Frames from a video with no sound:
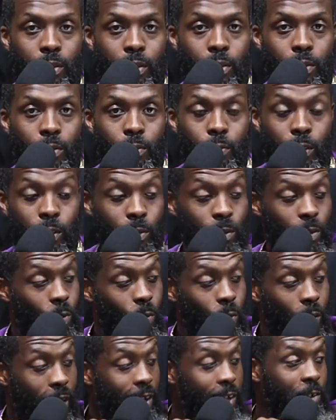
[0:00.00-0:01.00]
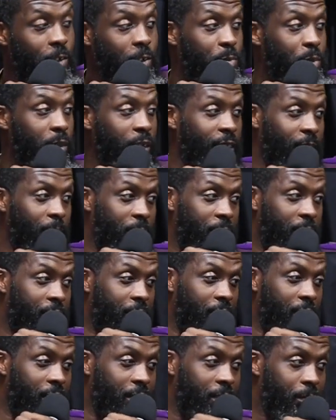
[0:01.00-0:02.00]
We don't know why he was picking up the
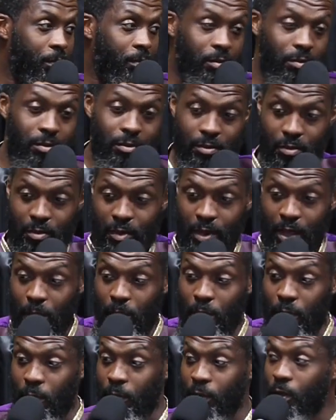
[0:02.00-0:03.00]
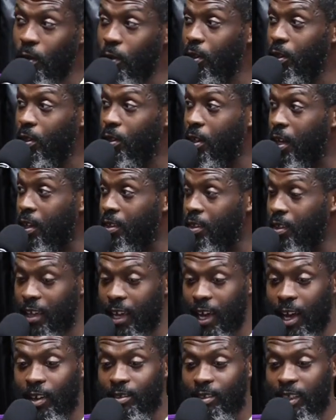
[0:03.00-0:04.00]
sticks, but we know that at the
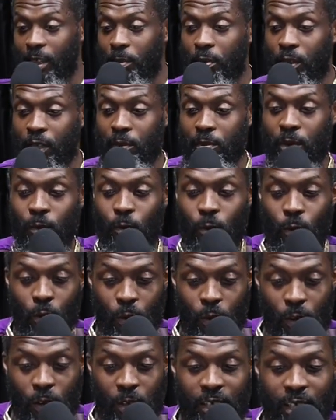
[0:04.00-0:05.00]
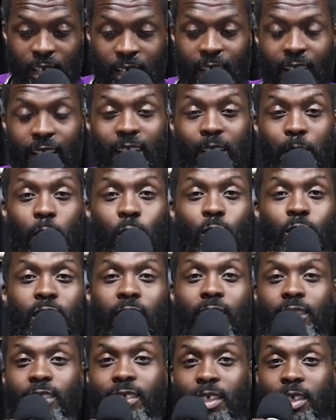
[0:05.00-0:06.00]
council, they put him in ward, and the Most High
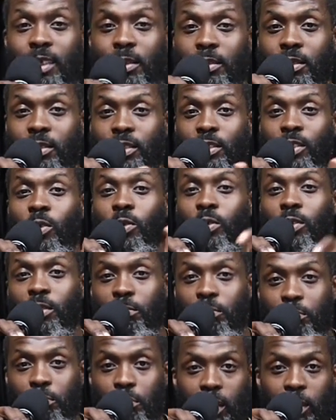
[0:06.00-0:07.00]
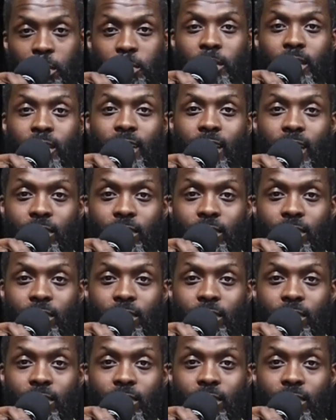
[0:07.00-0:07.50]
said, stone him, put him to death.